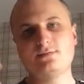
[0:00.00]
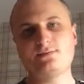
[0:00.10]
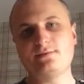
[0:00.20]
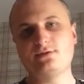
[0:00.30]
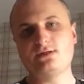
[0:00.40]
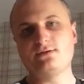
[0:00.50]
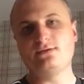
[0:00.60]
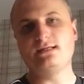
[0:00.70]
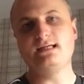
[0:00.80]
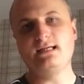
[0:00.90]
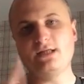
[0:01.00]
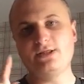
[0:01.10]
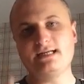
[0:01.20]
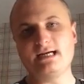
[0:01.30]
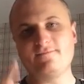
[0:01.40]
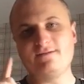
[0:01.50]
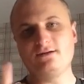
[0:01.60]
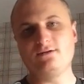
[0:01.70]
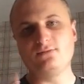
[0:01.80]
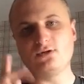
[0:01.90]
Subscribe to the channel, the
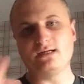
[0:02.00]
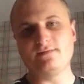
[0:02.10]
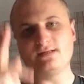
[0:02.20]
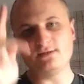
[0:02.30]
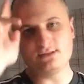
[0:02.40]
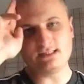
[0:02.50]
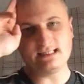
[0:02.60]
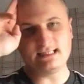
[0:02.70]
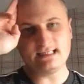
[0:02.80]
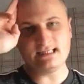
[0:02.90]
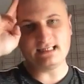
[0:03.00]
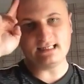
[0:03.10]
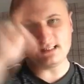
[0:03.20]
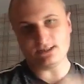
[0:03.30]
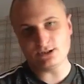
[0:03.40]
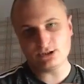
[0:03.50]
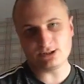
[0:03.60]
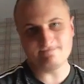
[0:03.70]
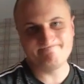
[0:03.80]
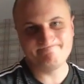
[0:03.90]
Caravan Combo. Like the video to get. Adios.